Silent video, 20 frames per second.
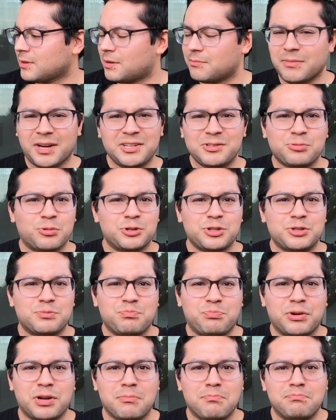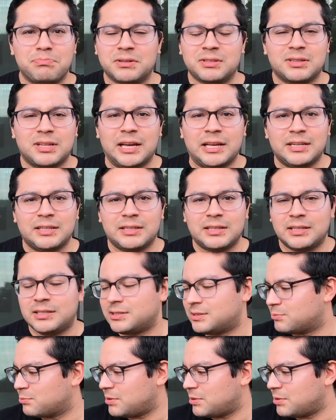Might as well just put a Bud Light in this.